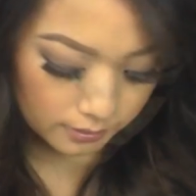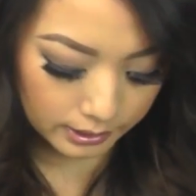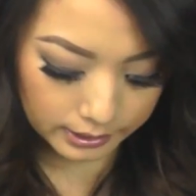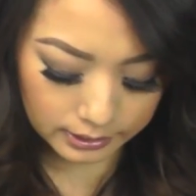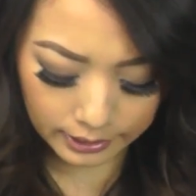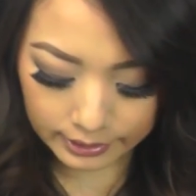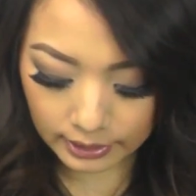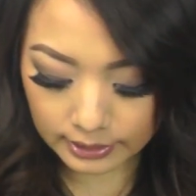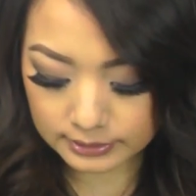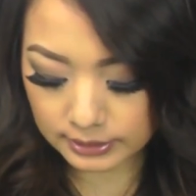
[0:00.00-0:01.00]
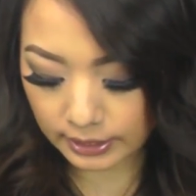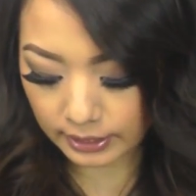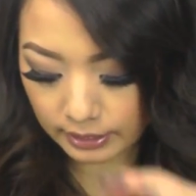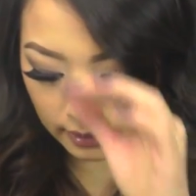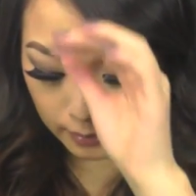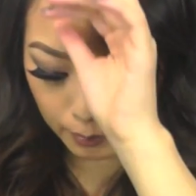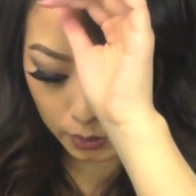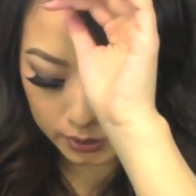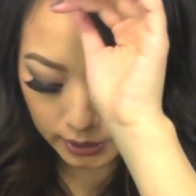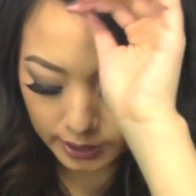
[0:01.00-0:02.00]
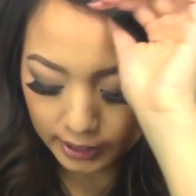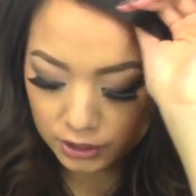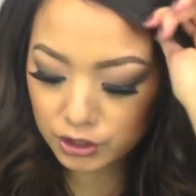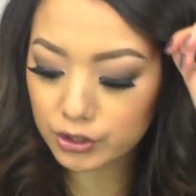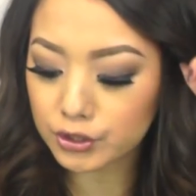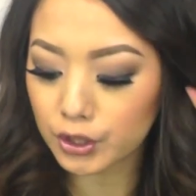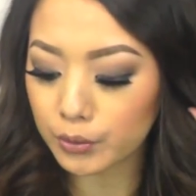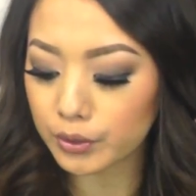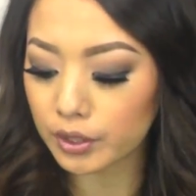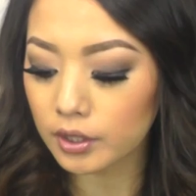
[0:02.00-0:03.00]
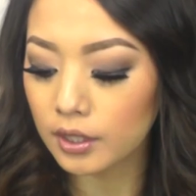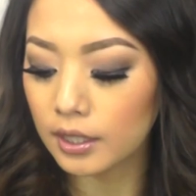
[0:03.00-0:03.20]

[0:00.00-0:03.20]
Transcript: Then I got a multi-action toner,